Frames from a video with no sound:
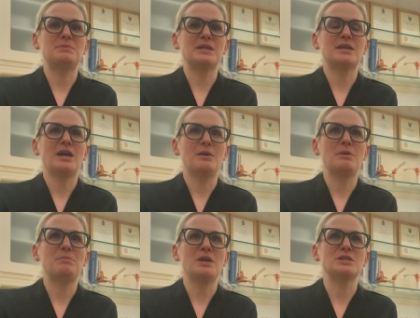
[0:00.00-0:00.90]
become
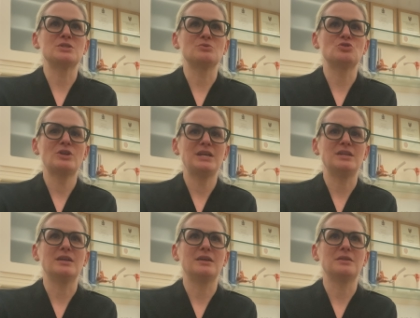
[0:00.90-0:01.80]
a personal
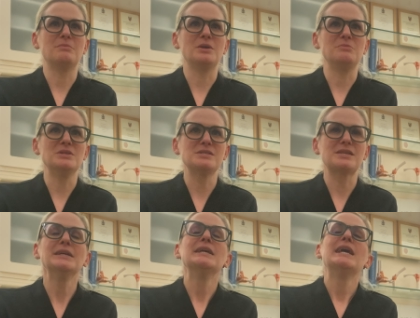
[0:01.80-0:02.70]
trainer at the moment.